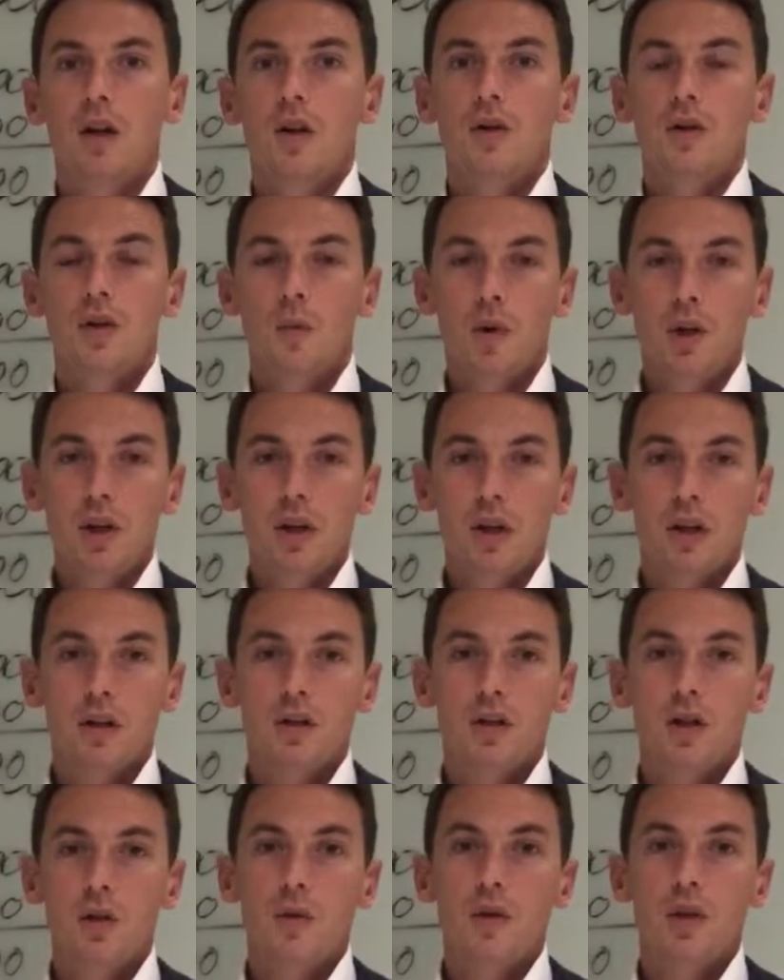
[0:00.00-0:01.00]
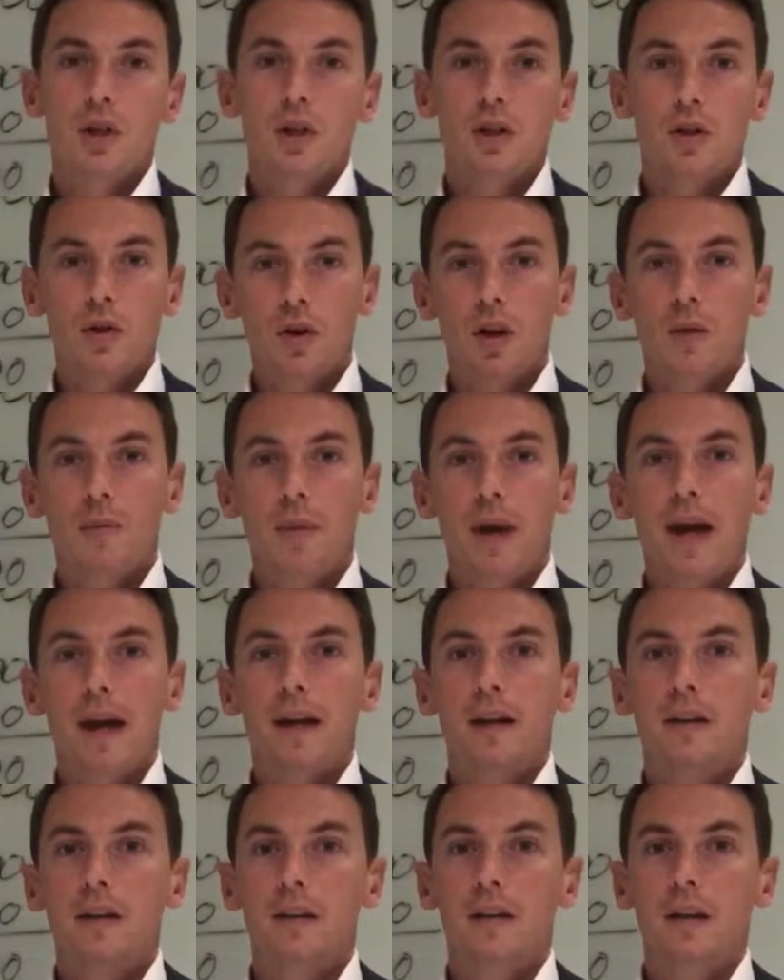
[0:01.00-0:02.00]
So what you can do is you can go to the
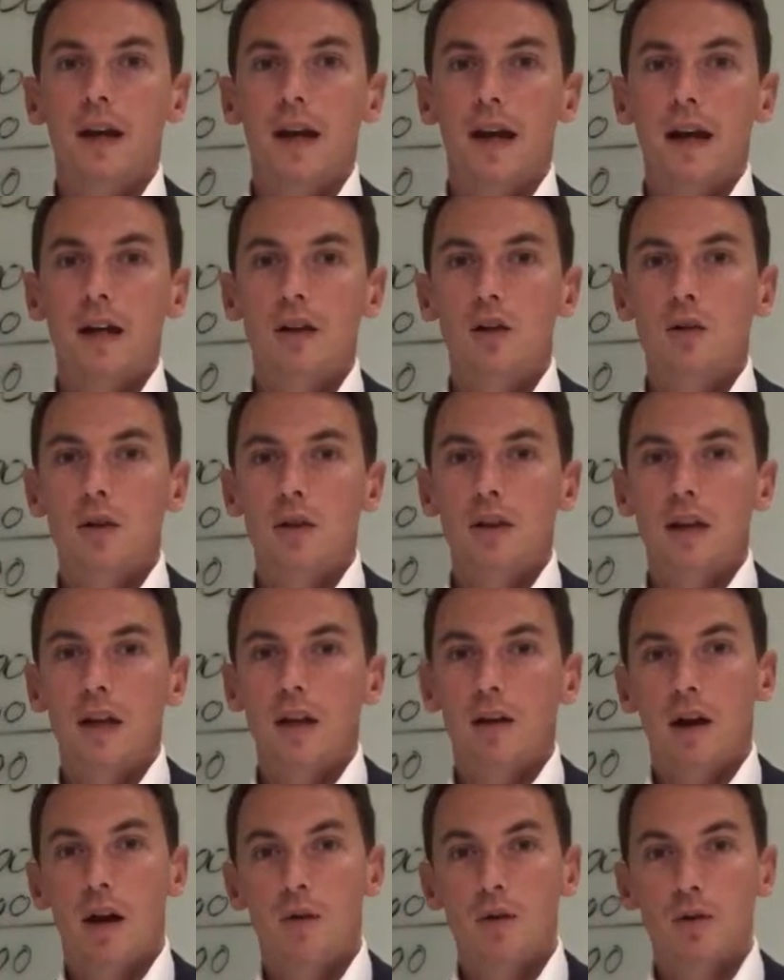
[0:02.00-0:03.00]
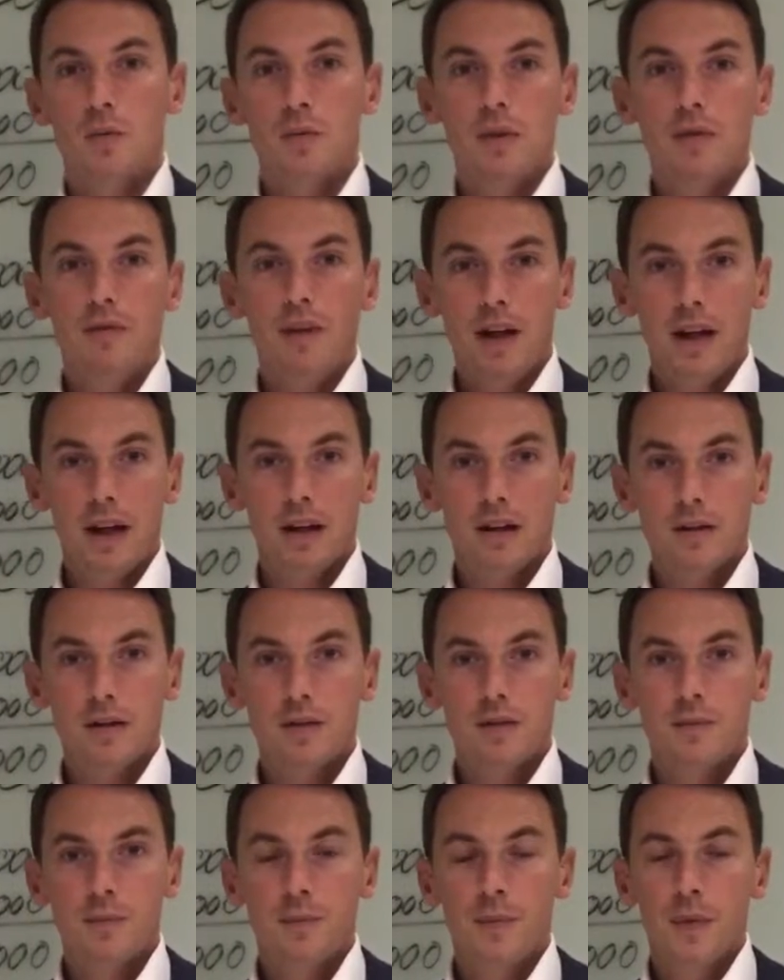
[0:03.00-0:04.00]
bank and you can get your house
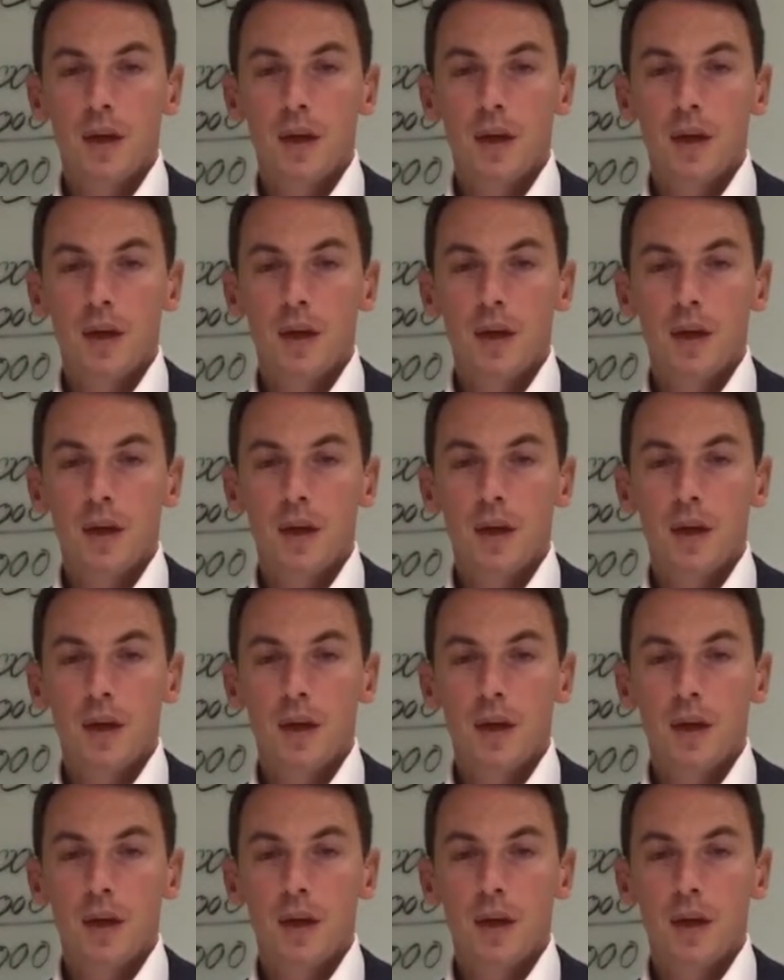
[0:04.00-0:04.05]
refinanced.